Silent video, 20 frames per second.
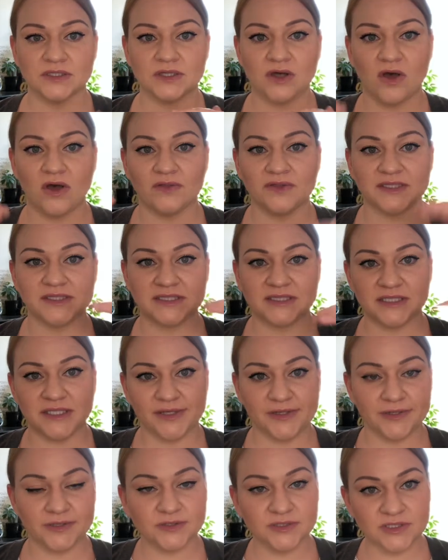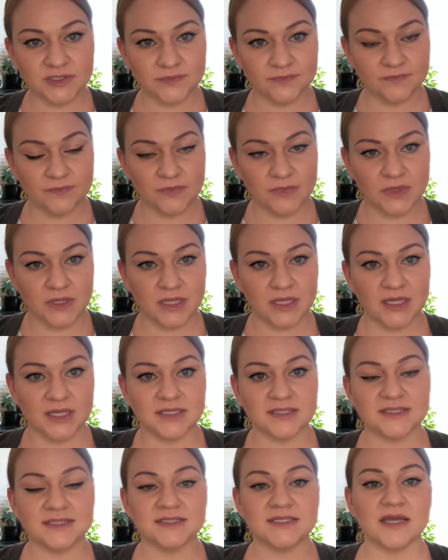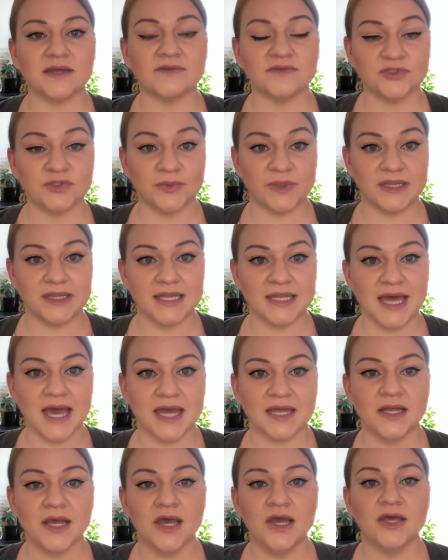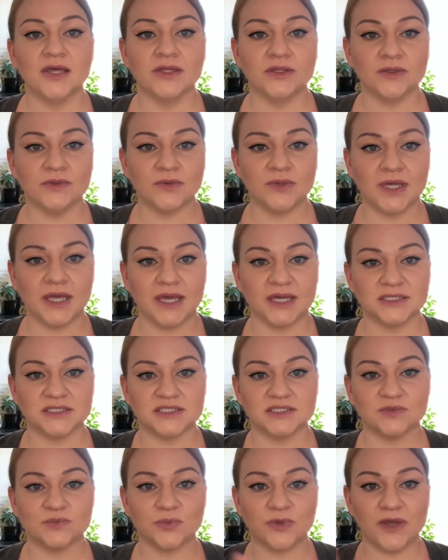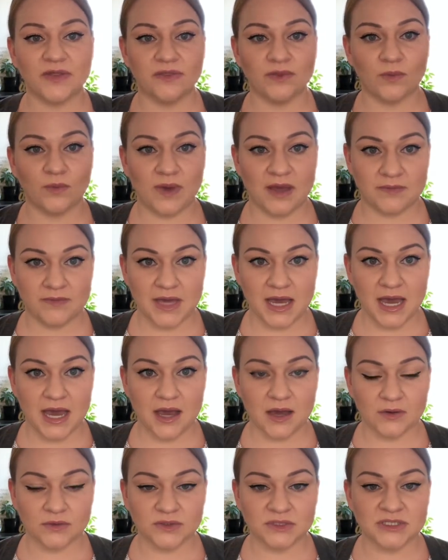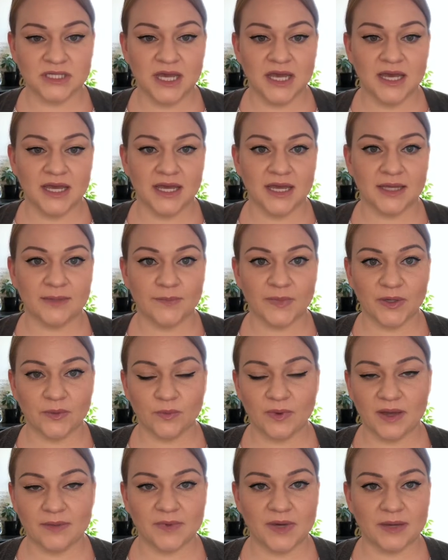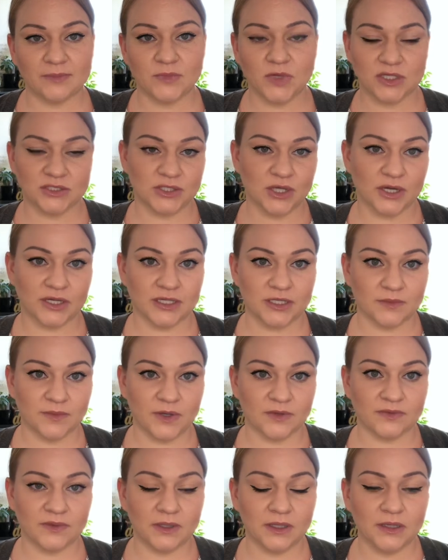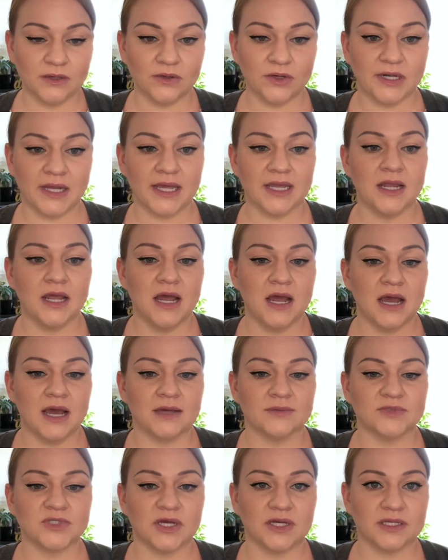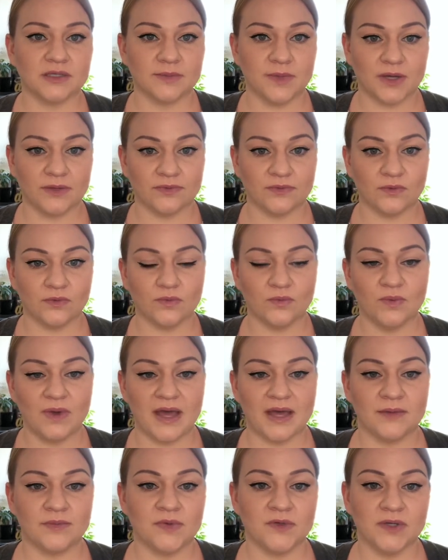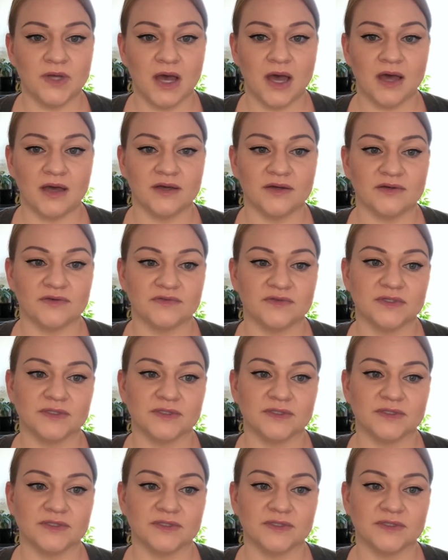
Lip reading: all these tiers, instead of doing that, you can spread the web out. And by web, I'm not talking about the internet, I'm talking about the web of